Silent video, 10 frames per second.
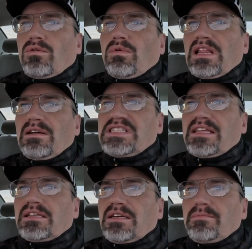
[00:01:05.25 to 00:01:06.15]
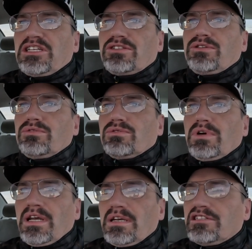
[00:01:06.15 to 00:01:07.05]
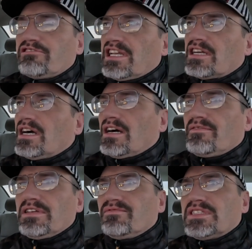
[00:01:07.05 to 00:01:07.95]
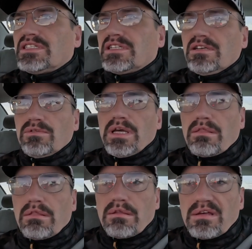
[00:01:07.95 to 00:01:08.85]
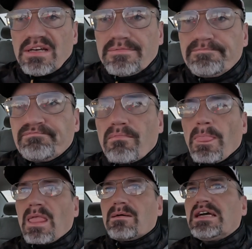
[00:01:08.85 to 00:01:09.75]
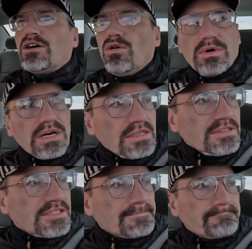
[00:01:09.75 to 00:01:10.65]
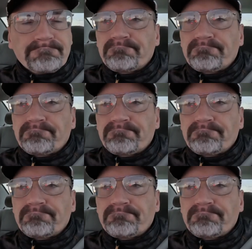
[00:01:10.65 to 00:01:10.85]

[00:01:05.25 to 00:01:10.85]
while I was at the W2 drinking coffee and visiting with my coworkers,